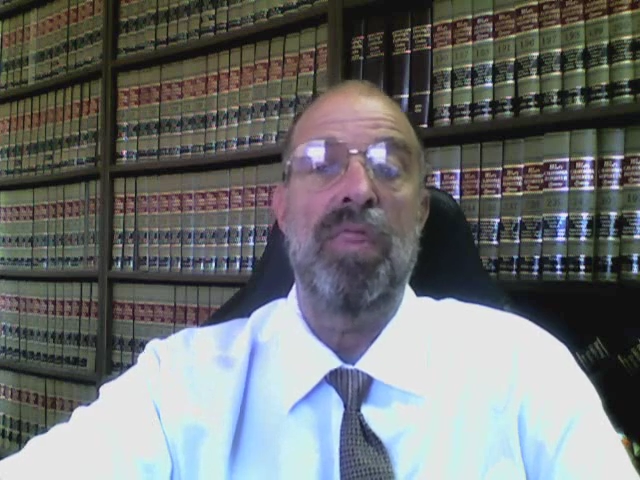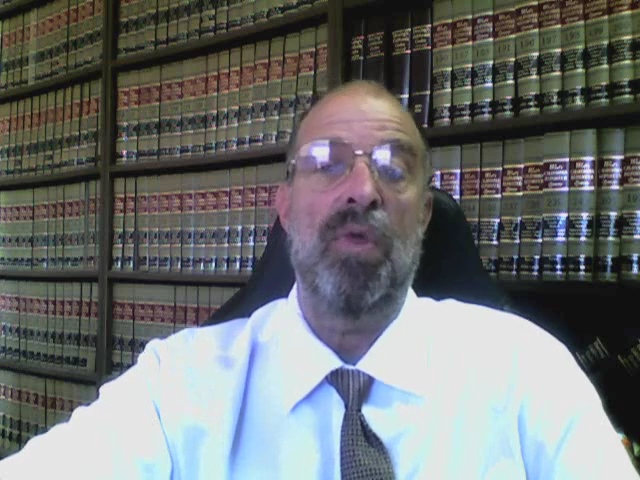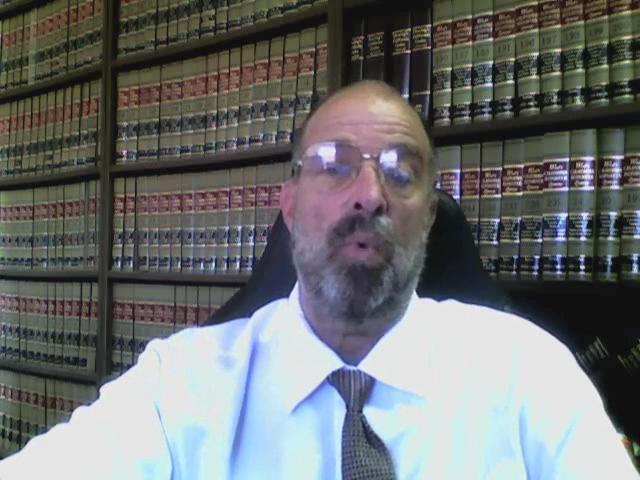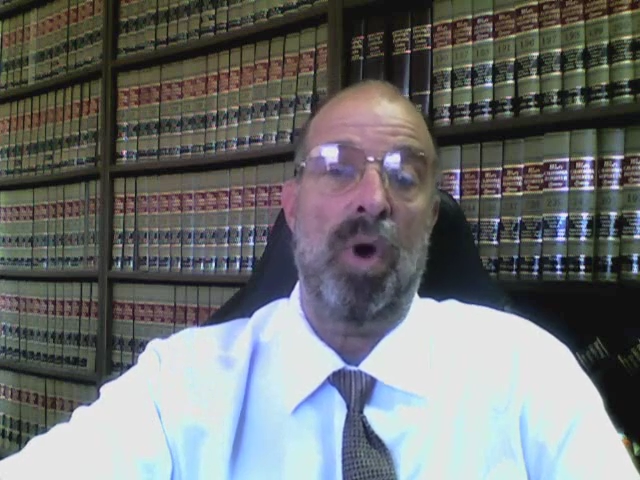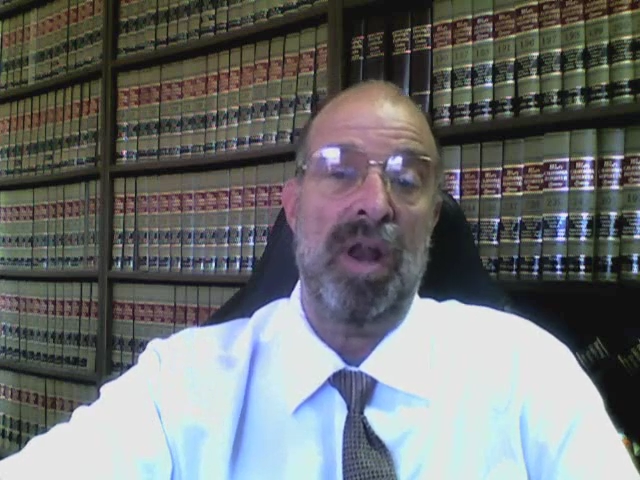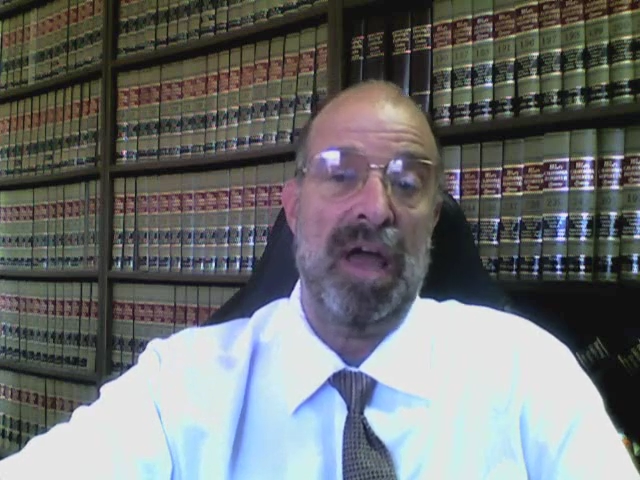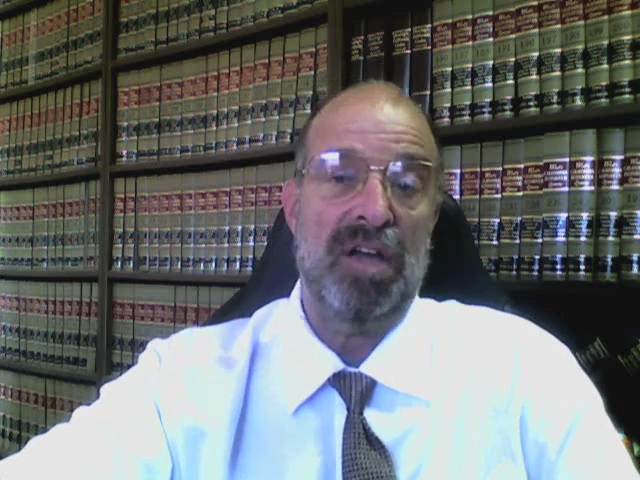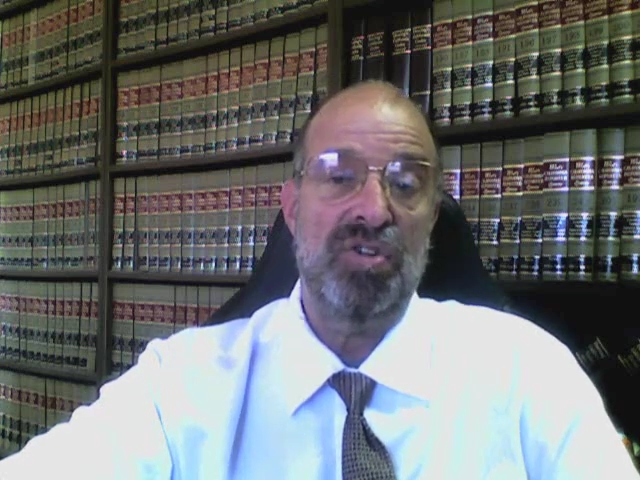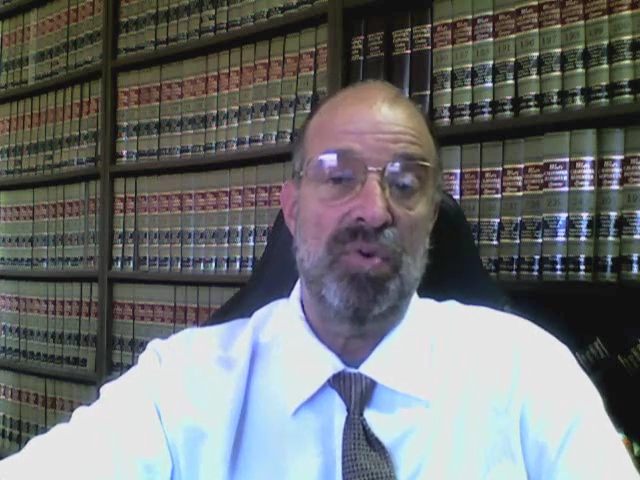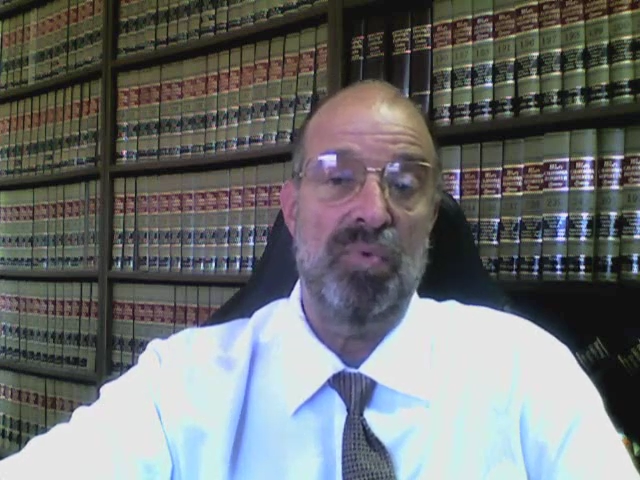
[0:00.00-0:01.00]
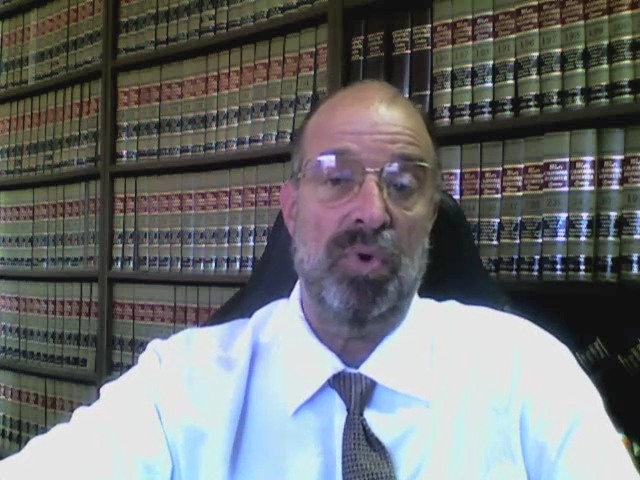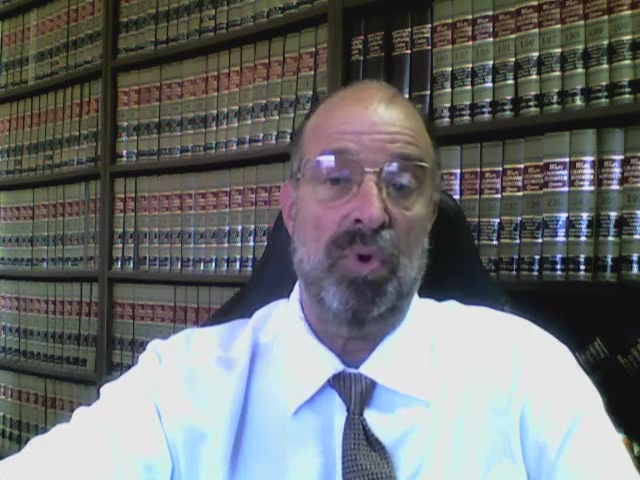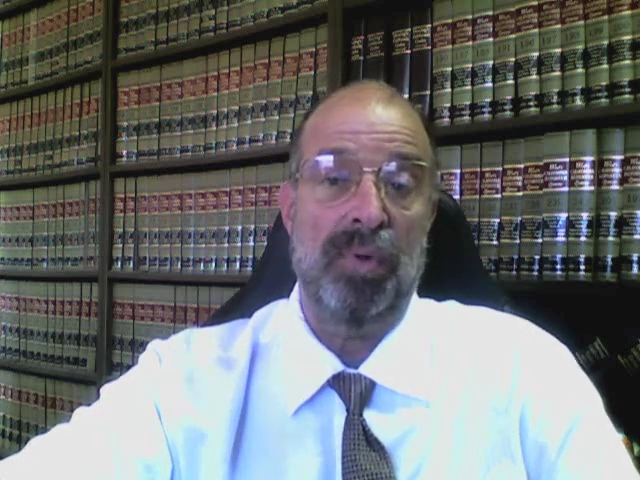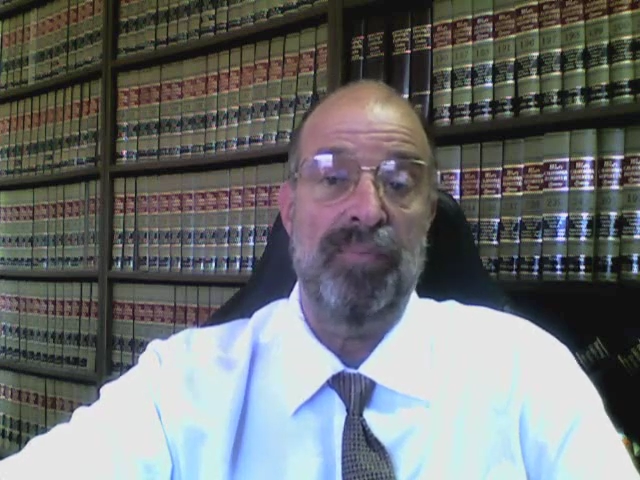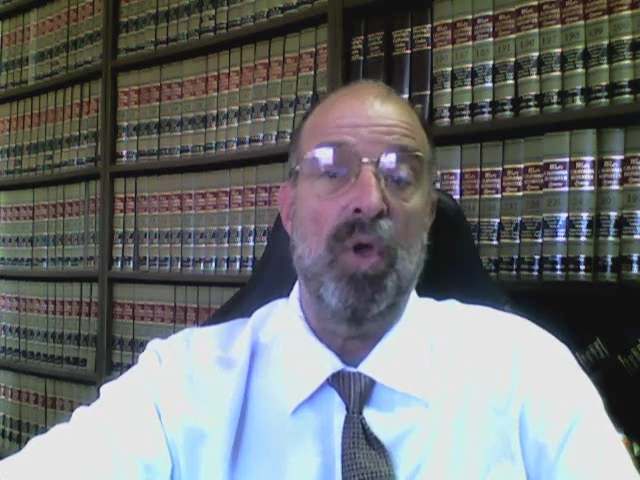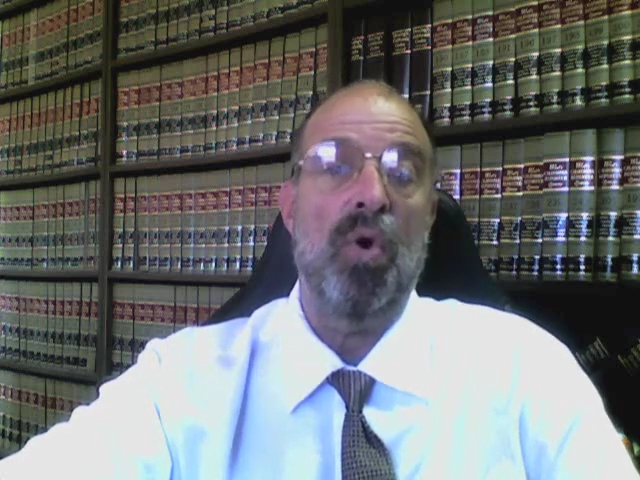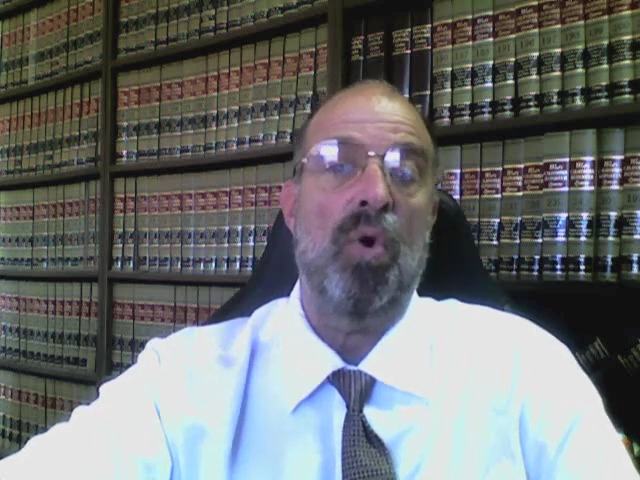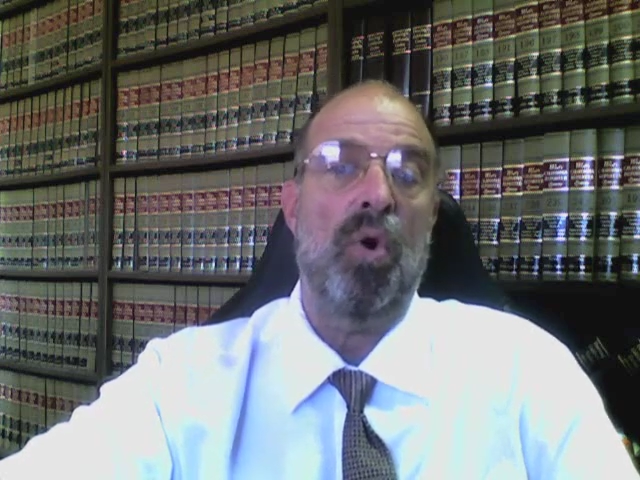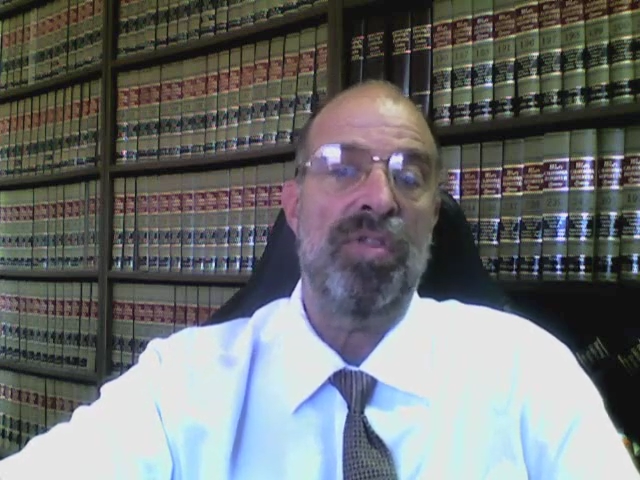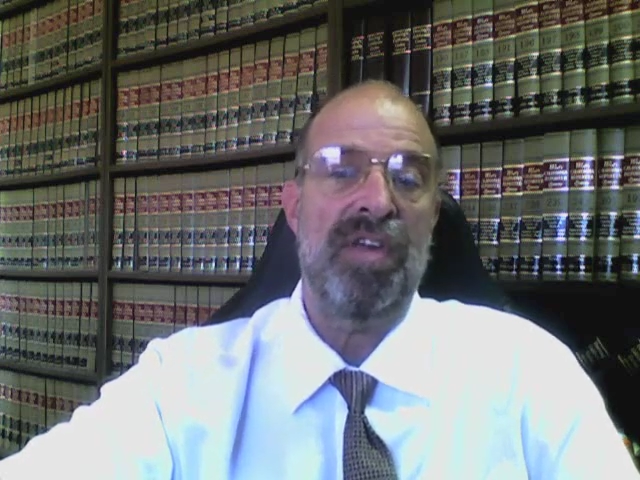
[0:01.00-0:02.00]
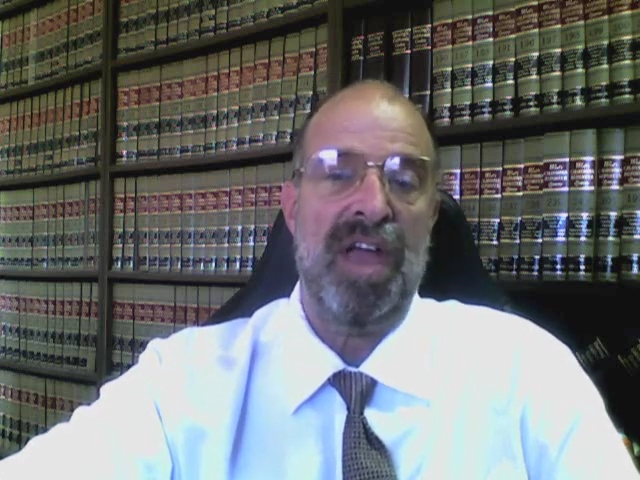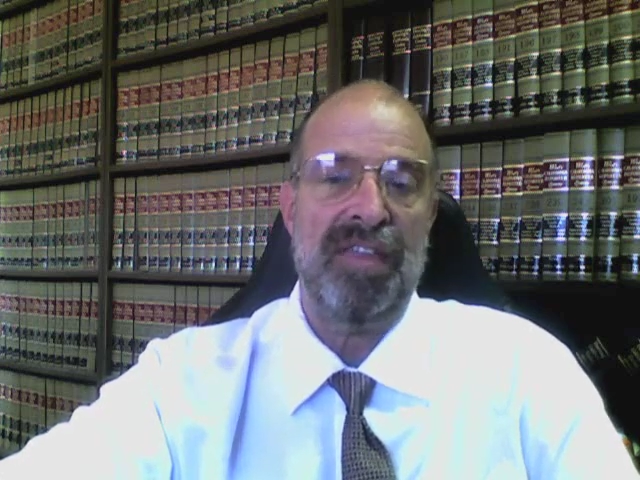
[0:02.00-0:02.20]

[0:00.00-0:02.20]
the one-action rule or the